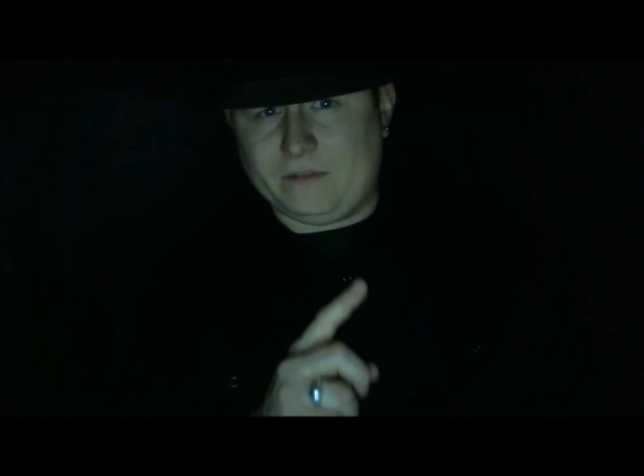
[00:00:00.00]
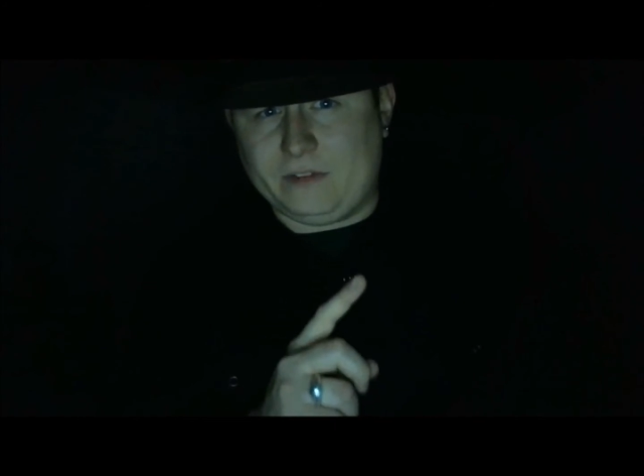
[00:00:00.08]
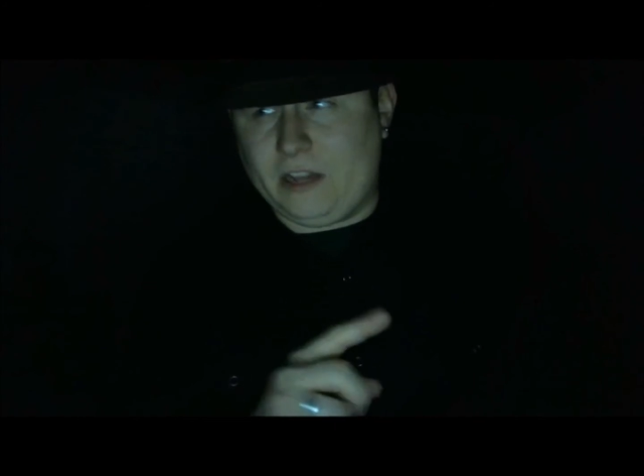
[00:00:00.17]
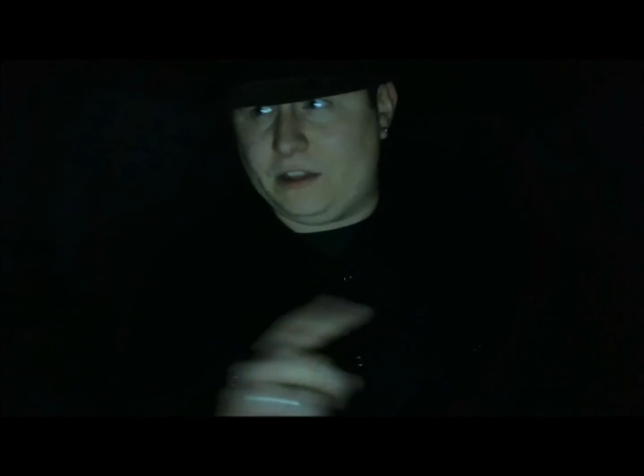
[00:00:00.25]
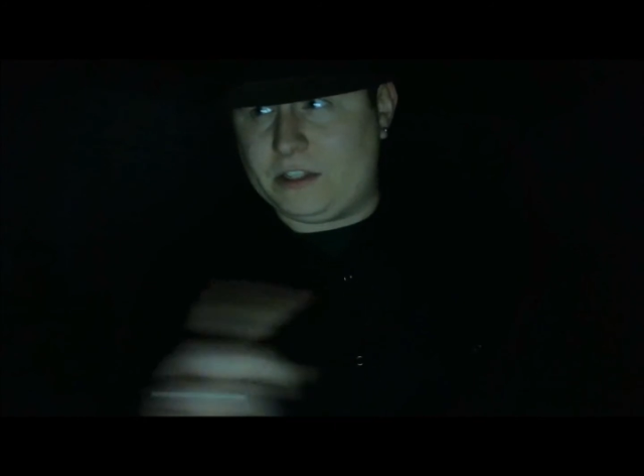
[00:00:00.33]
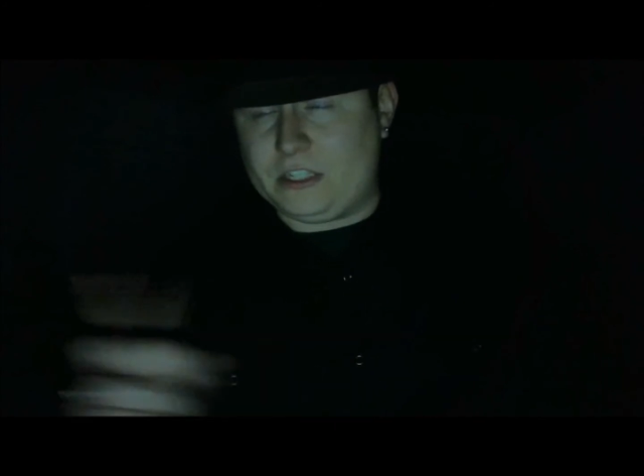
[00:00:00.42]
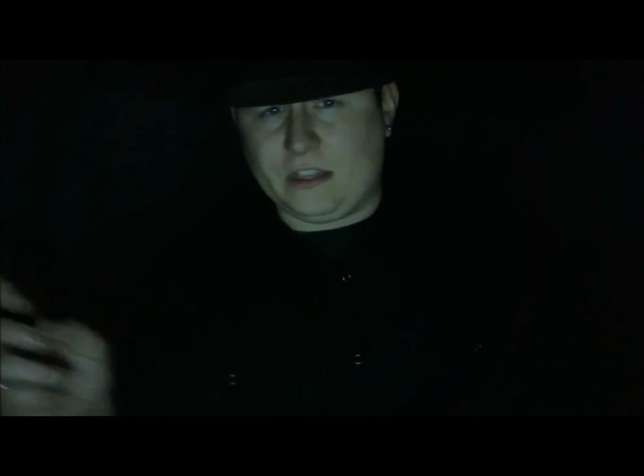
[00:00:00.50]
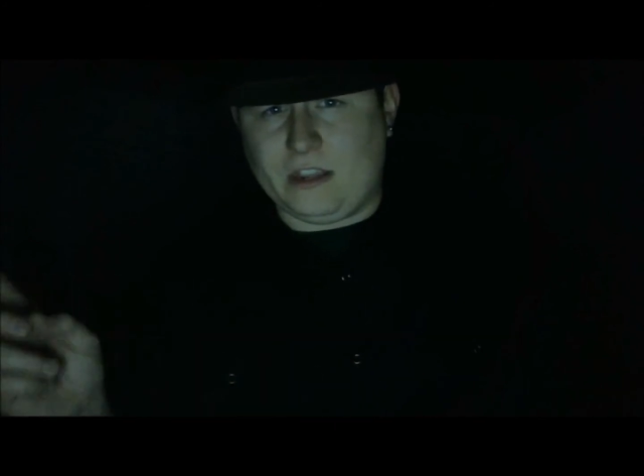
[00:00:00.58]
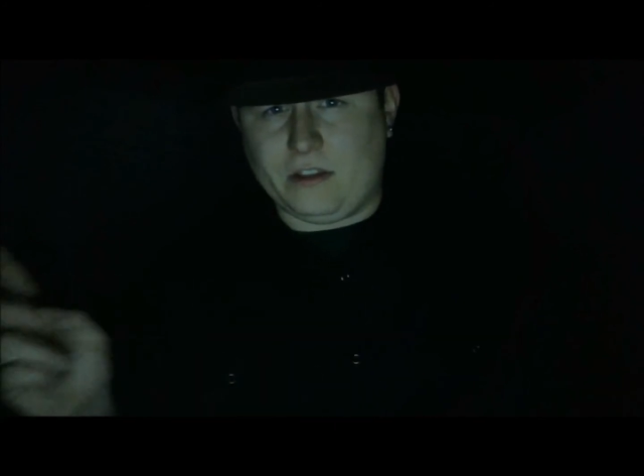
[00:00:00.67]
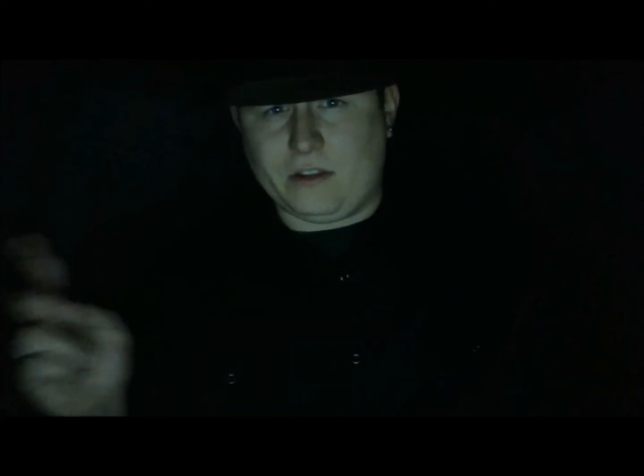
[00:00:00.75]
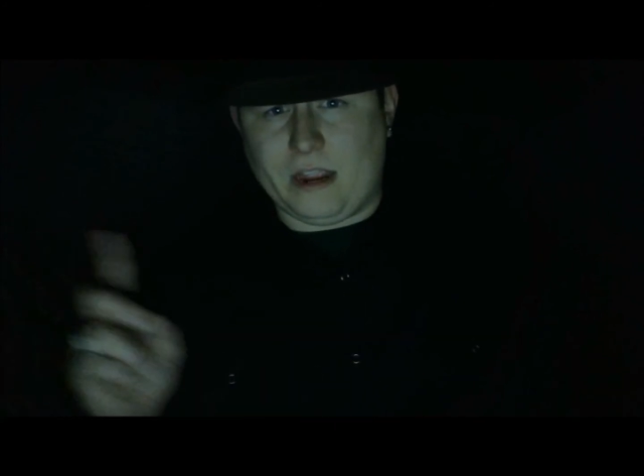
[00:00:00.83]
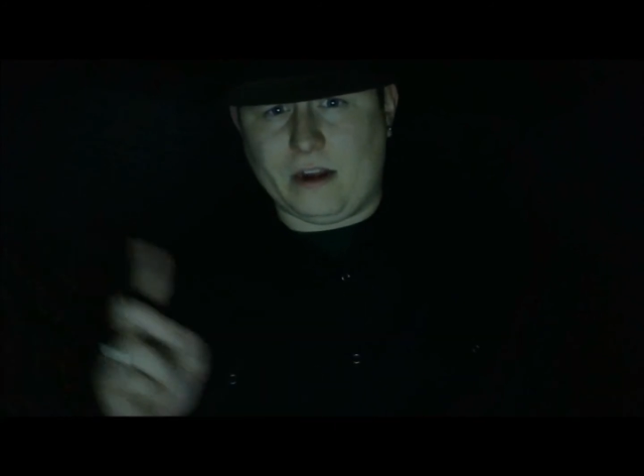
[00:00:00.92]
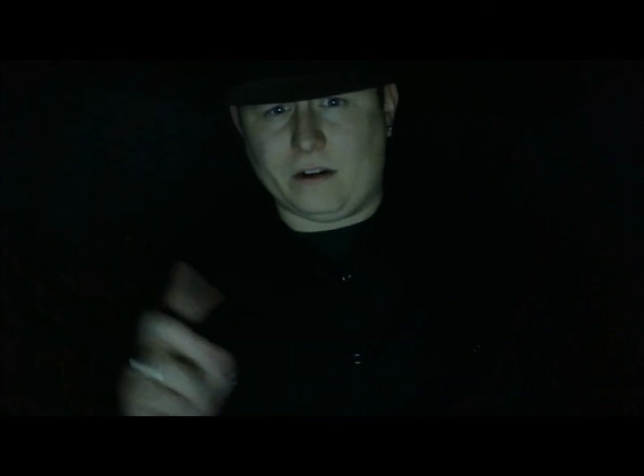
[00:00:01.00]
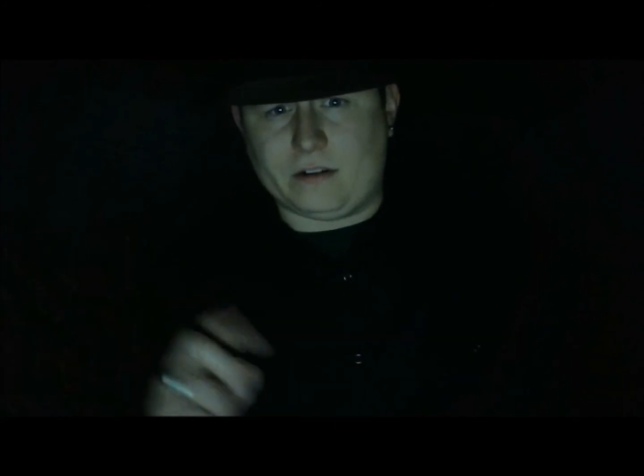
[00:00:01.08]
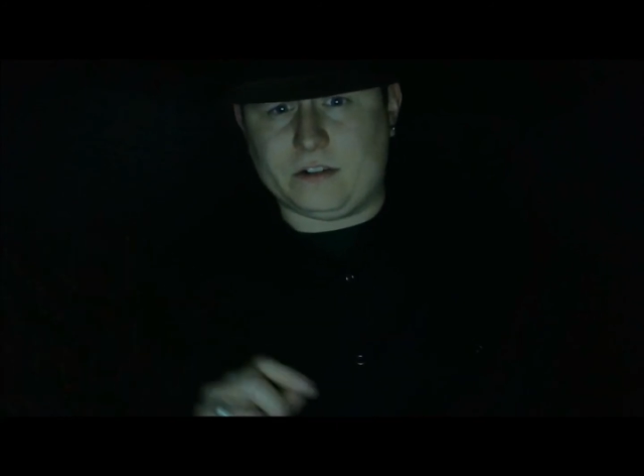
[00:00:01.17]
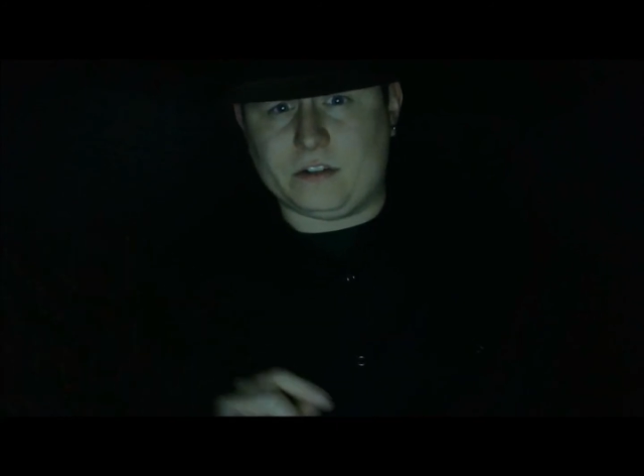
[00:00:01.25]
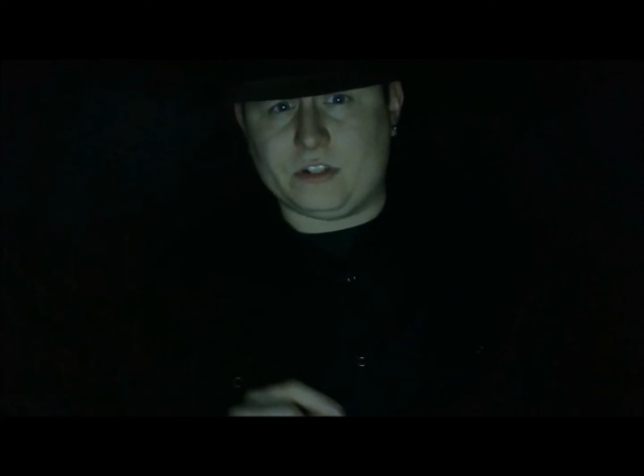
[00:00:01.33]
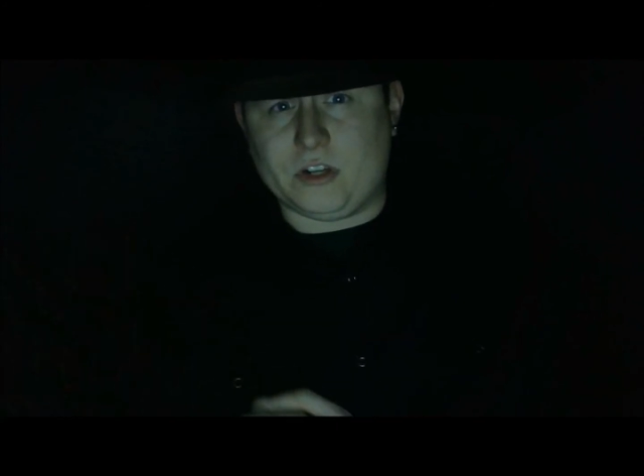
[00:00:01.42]
knowledge that the other
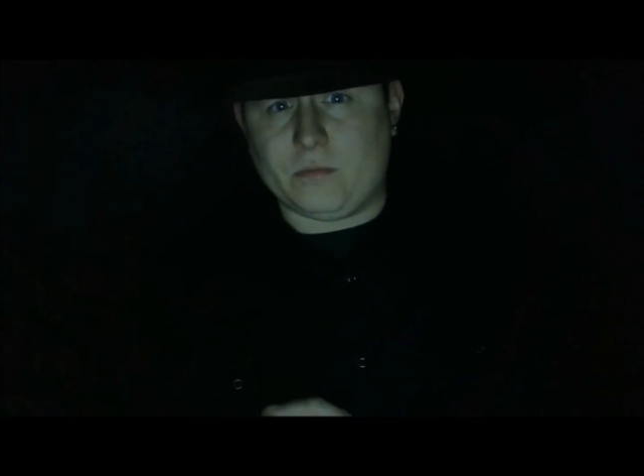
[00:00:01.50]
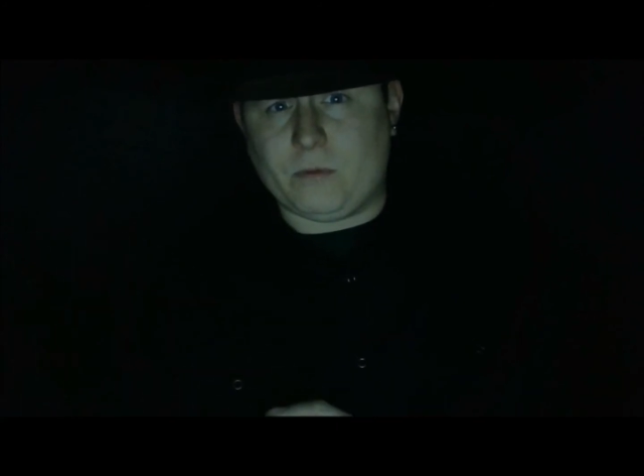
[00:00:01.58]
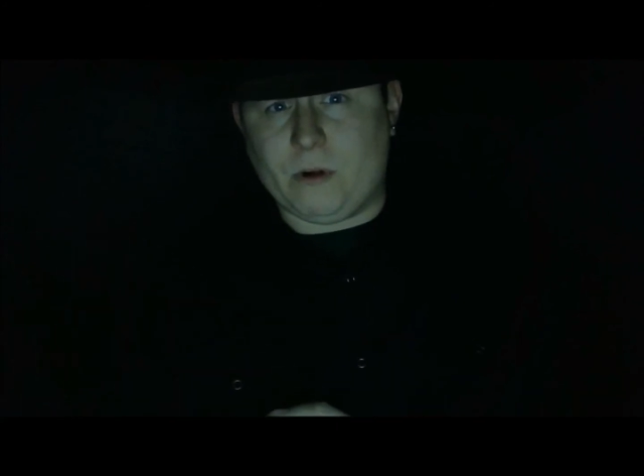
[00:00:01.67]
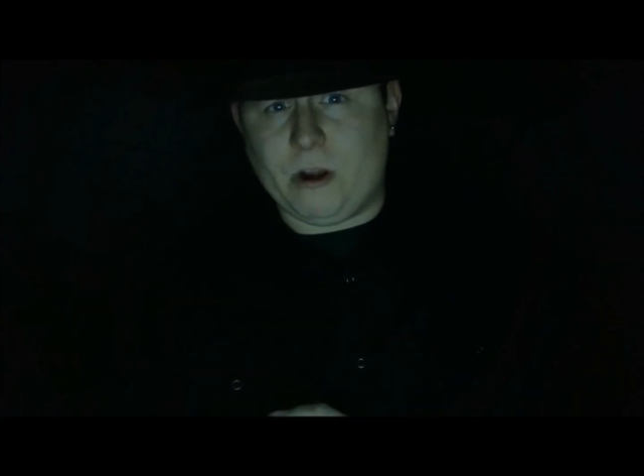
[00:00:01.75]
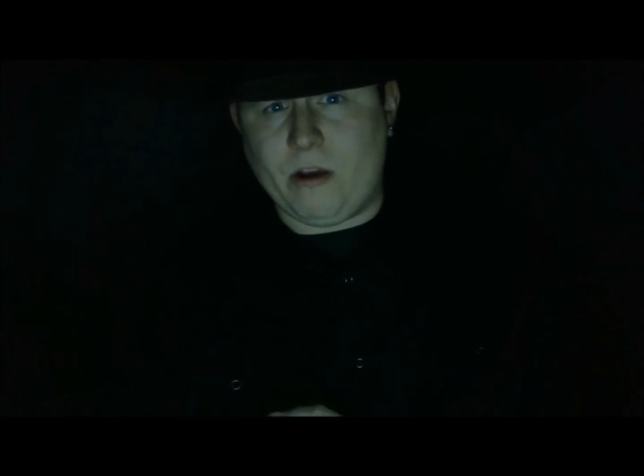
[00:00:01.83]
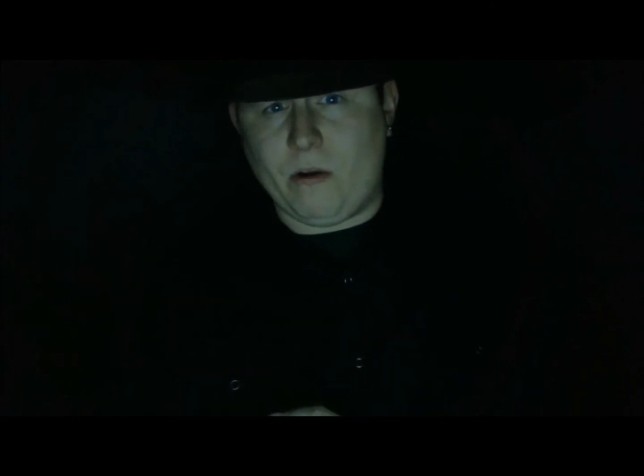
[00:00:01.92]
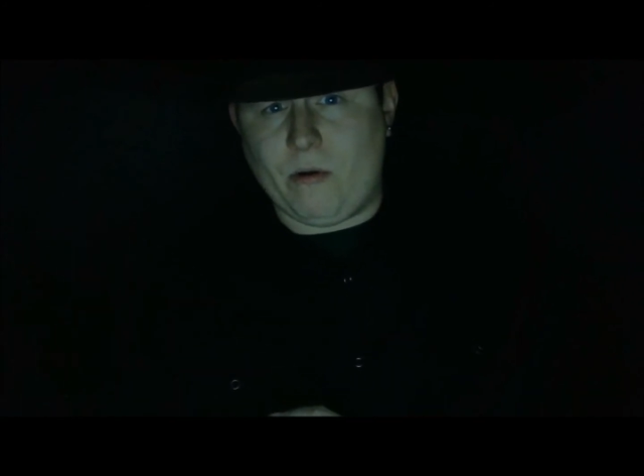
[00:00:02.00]
characters don't know.